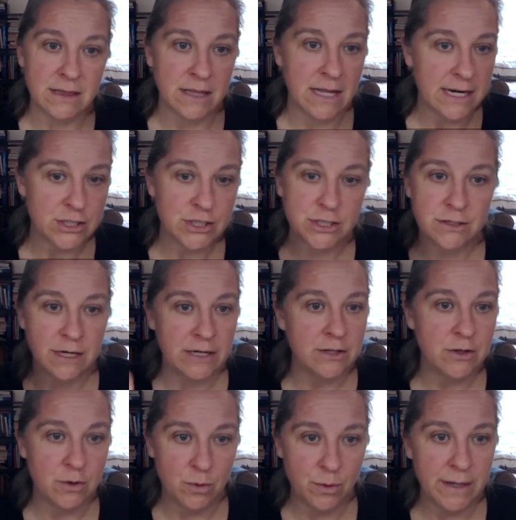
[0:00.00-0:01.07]
lecture
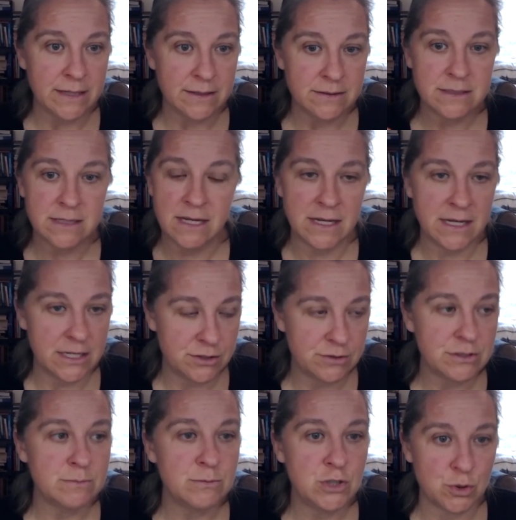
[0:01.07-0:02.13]
and quiz can get you
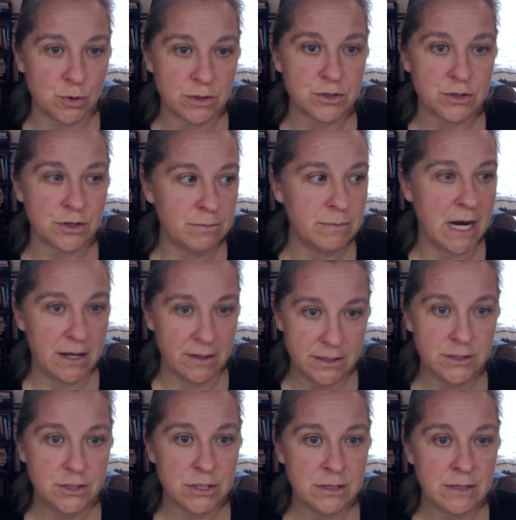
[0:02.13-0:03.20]
some short-term
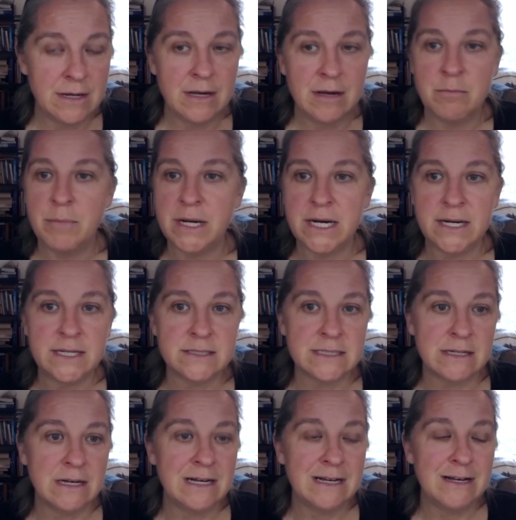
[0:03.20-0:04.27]
knowledge, but it is
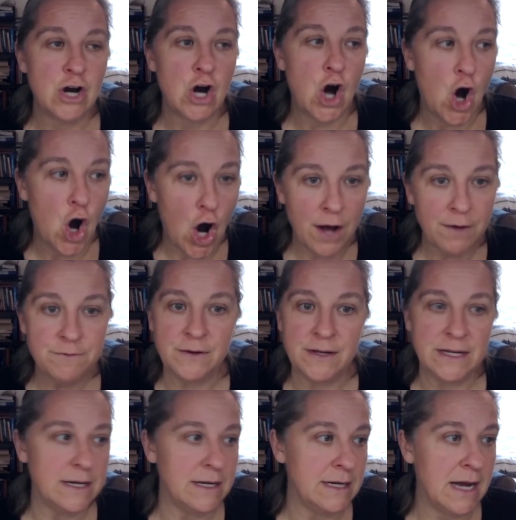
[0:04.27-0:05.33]

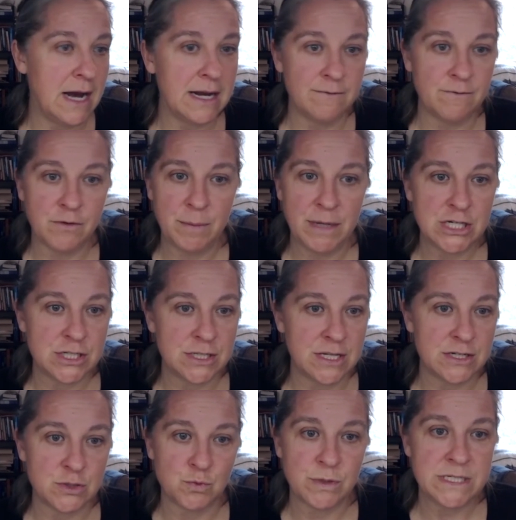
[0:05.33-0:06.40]
often not information that
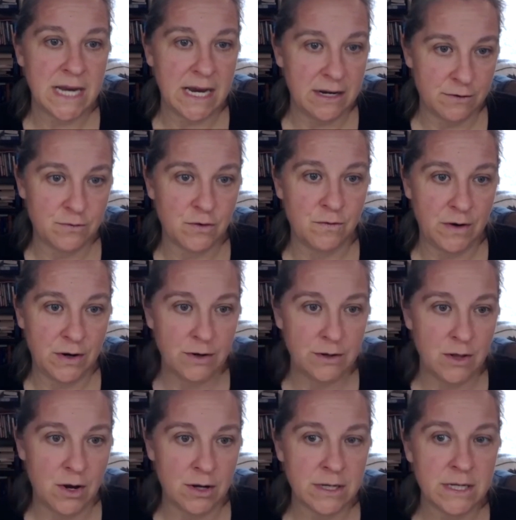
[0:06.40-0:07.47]
is retained for very
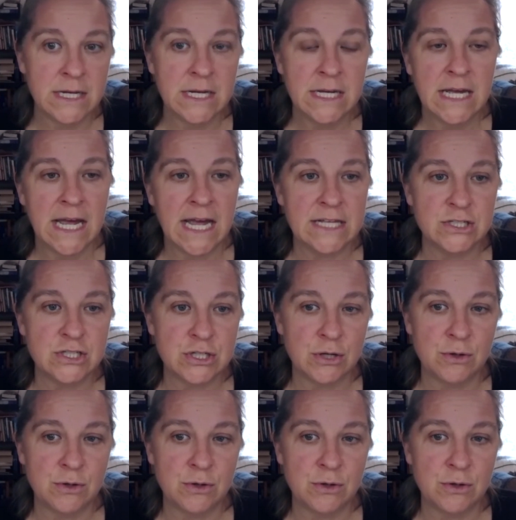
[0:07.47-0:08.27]
long. And so